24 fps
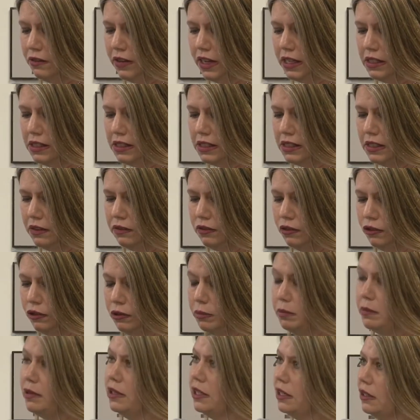uncivil
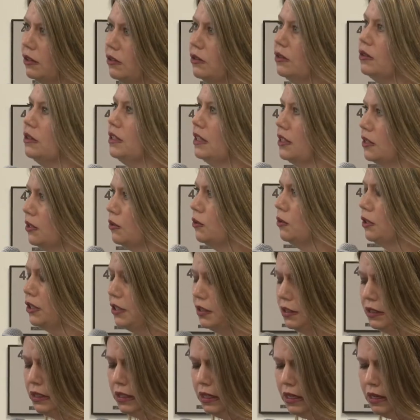political
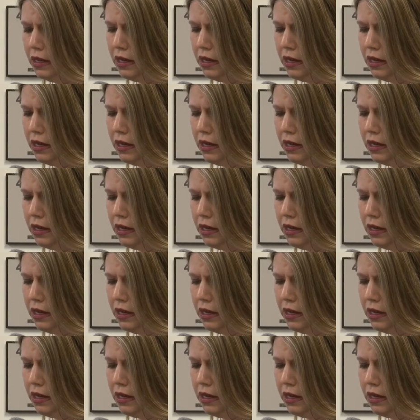discourse.